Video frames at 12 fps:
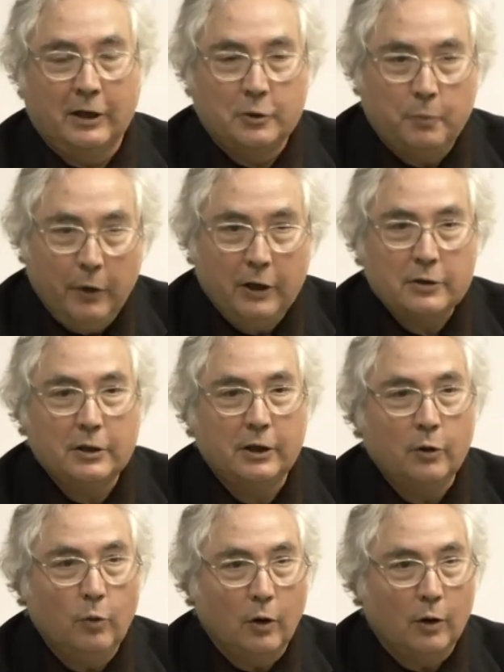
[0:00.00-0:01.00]
experience in
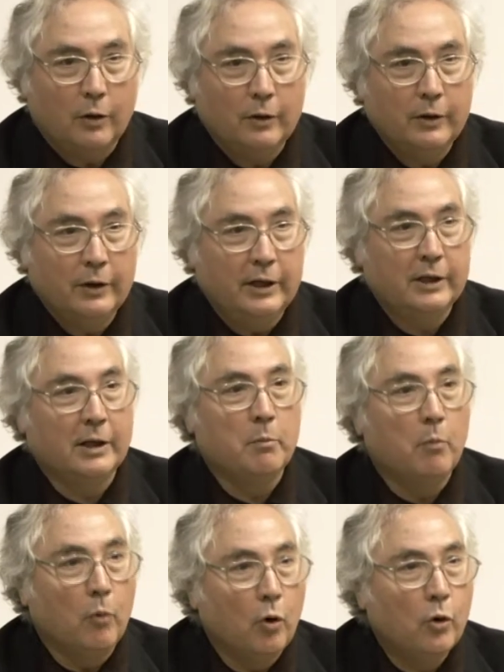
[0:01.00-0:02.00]
the world is the
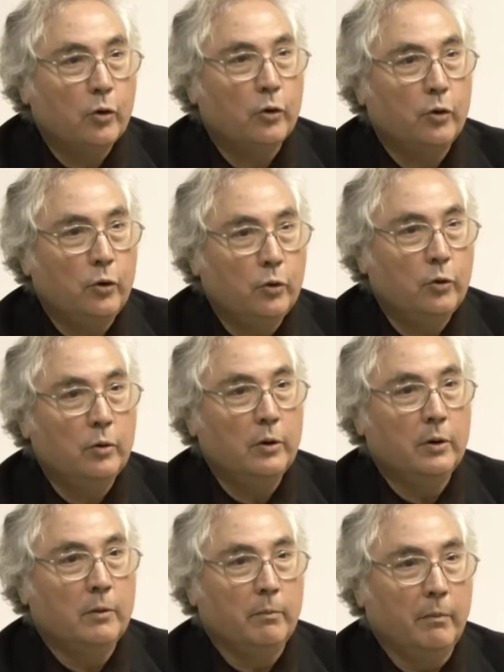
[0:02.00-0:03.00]
more you